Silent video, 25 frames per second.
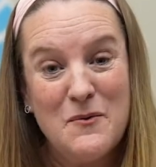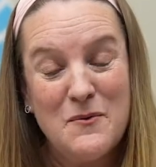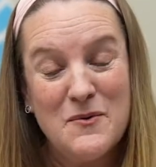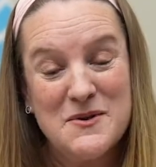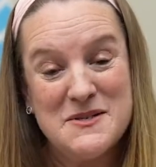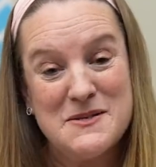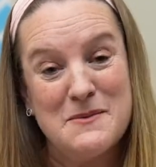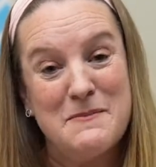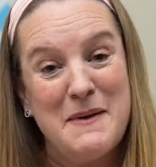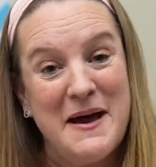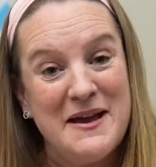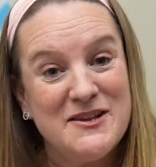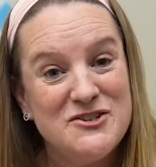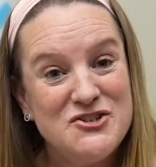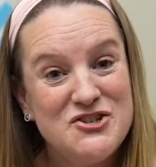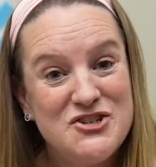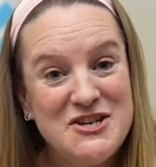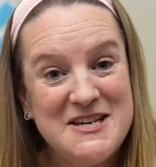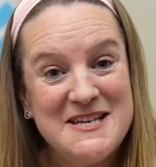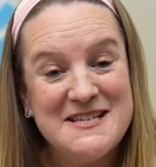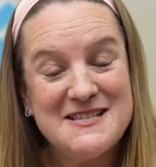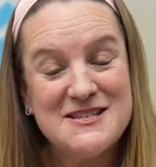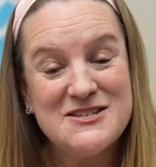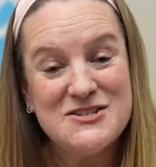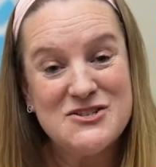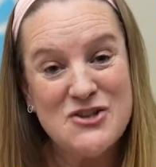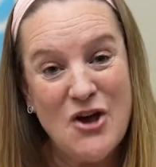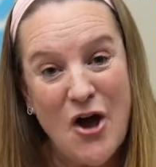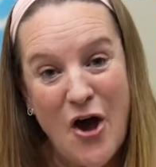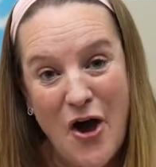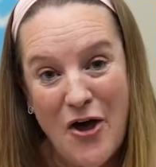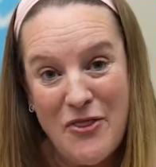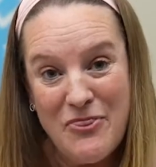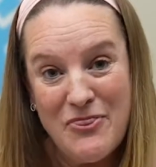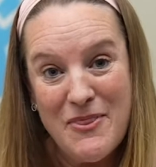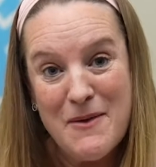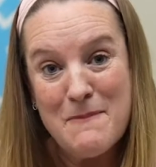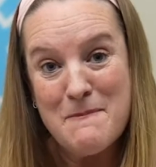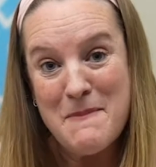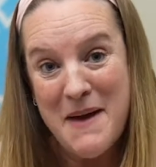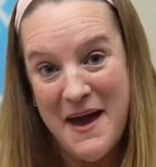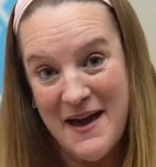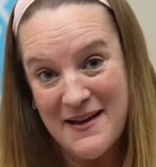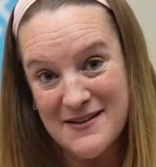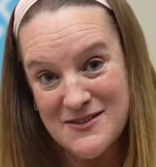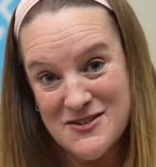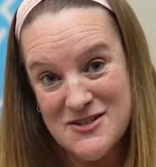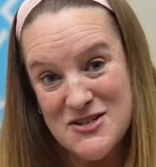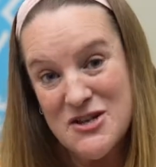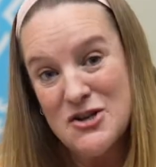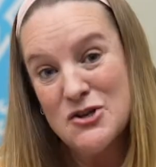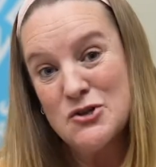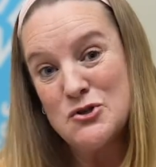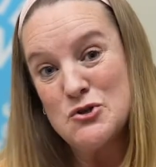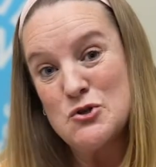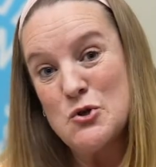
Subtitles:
was about Jesus on the Mount